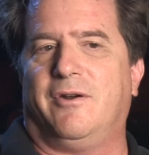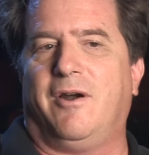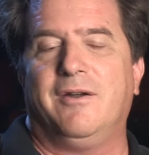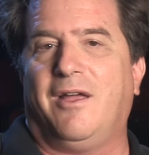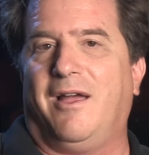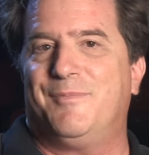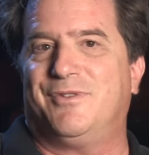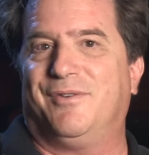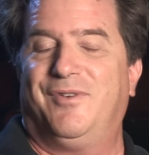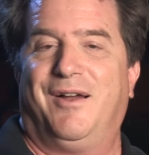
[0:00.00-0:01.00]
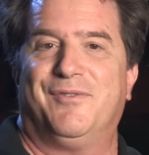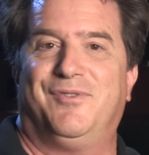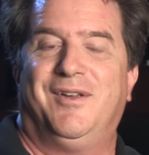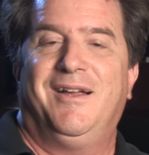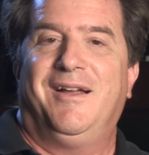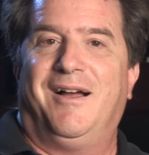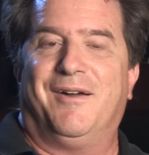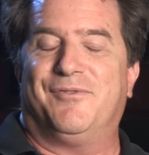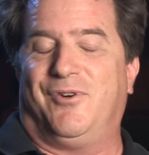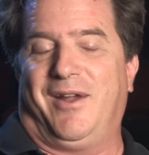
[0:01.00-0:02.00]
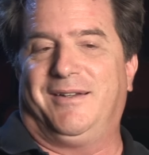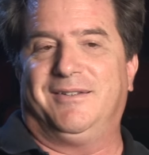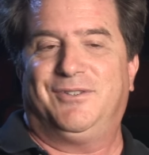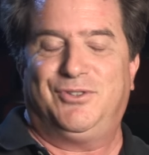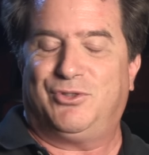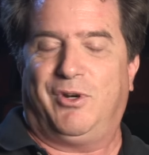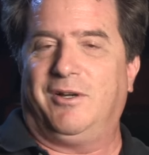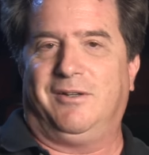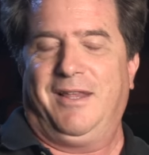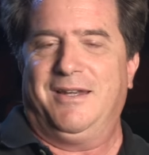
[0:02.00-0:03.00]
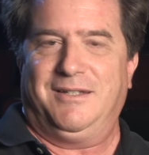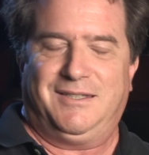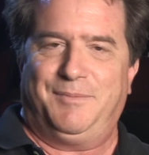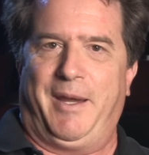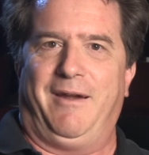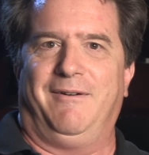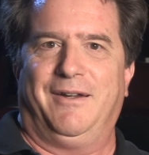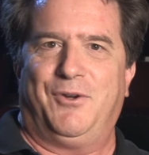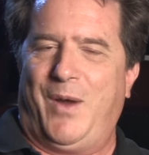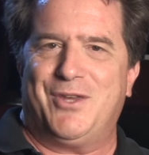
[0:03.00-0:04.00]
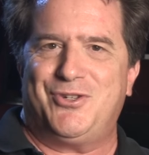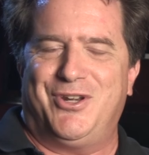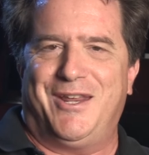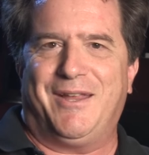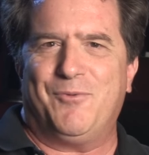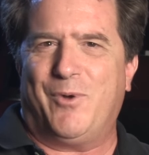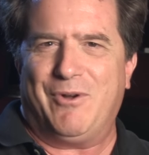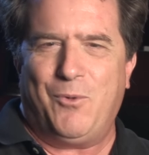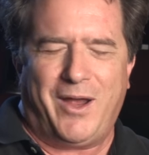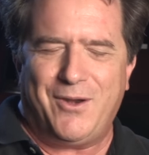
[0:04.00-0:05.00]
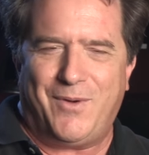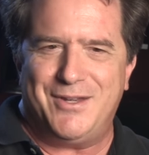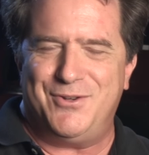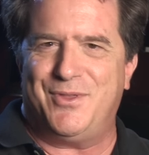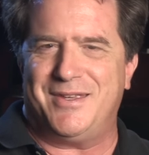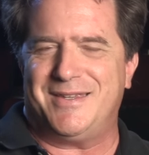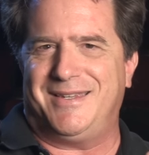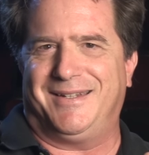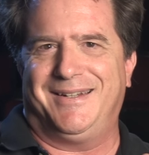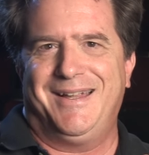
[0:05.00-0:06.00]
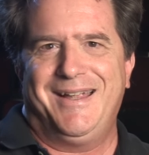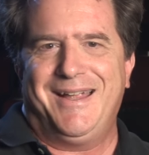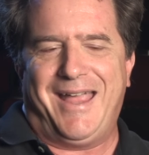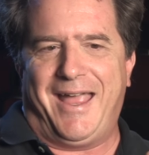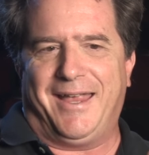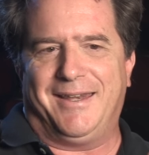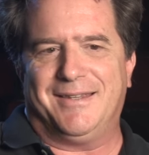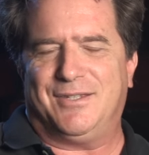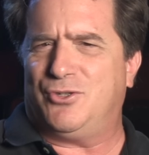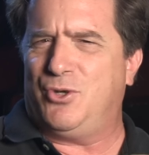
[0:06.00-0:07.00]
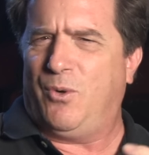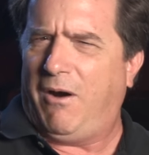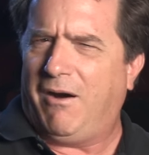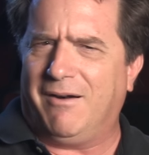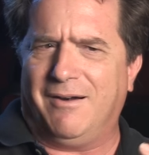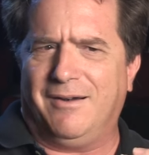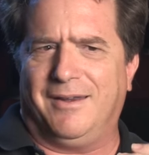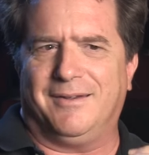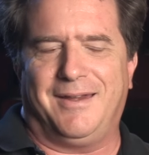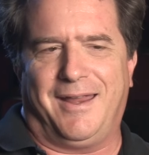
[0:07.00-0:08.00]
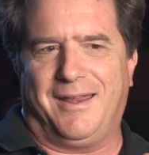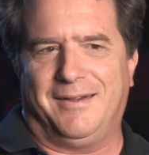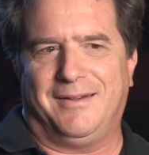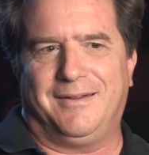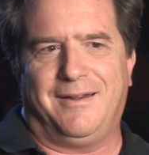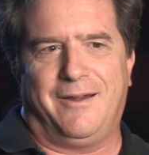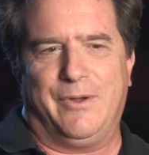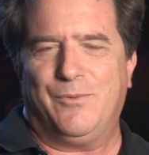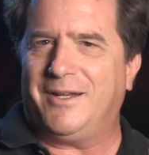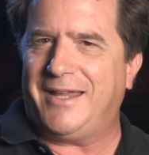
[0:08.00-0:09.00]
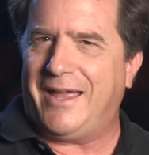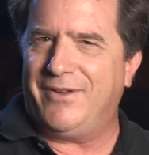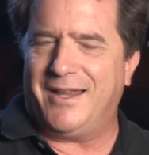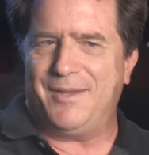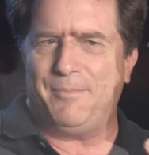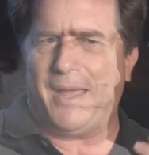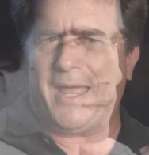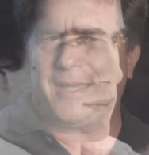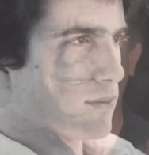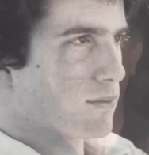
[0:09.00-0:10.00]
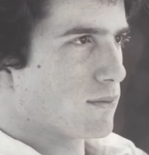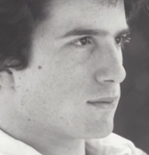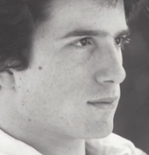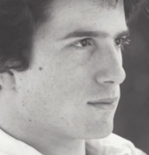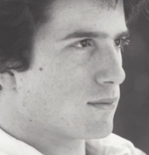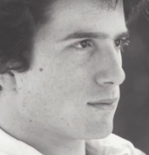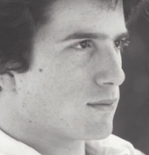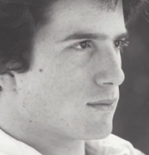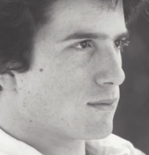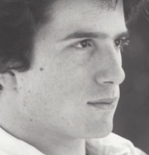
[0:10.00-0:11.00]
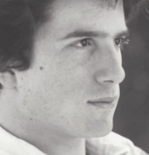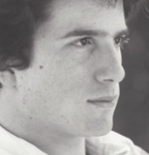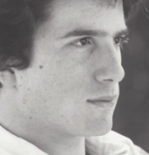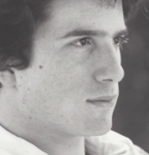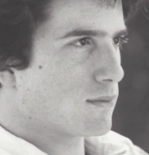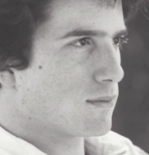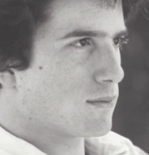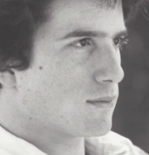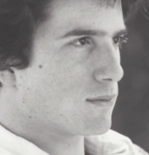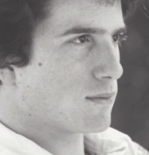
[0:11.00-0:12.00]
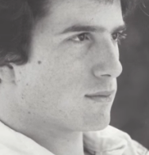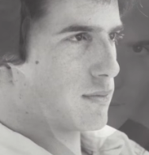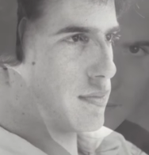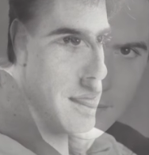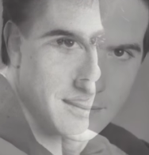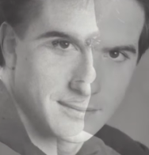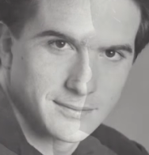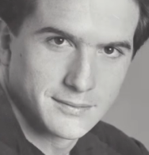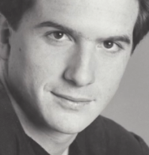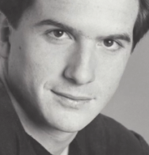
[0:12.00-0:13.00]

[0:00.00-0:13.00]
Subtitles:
there are times of great struggle and despair and questioning and wondering, why do I do this? And this is too hard, and are we really having an impact? And what keeps me going is the firm